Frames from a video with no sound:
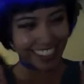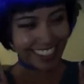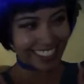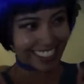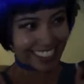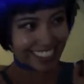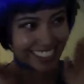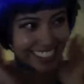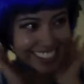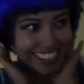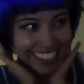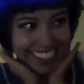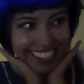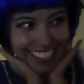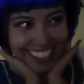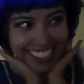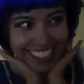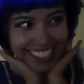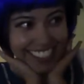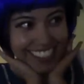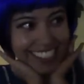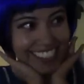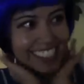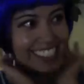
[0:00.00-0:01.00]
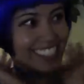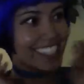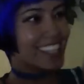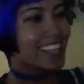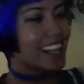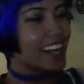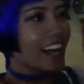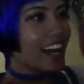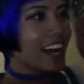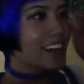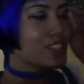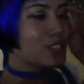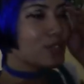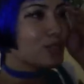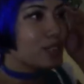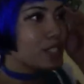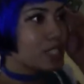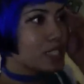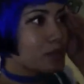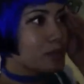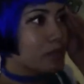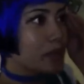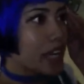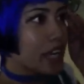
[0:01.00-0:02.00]
this is so cool. I have to
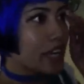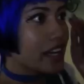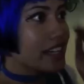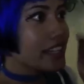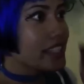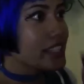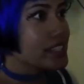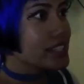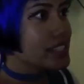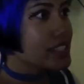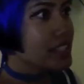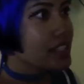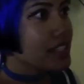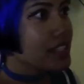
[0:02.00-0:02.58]
finish my eyes.